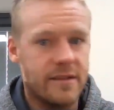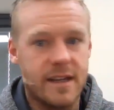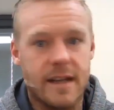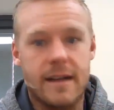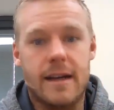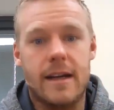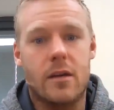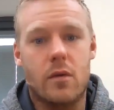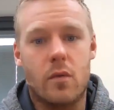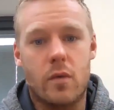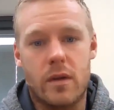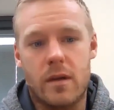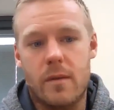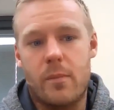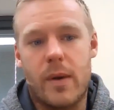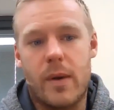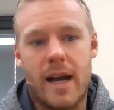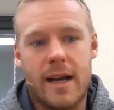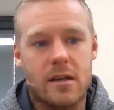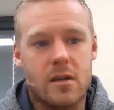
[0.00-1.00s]
dying with a
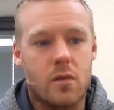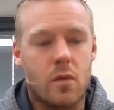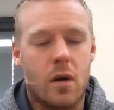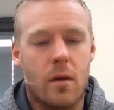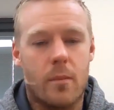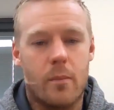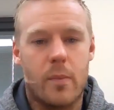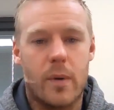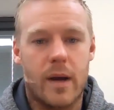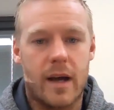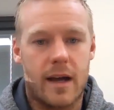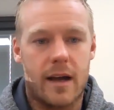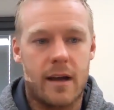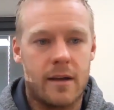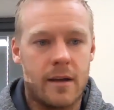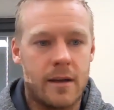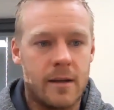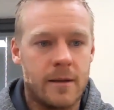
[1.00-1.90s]
back squat bar,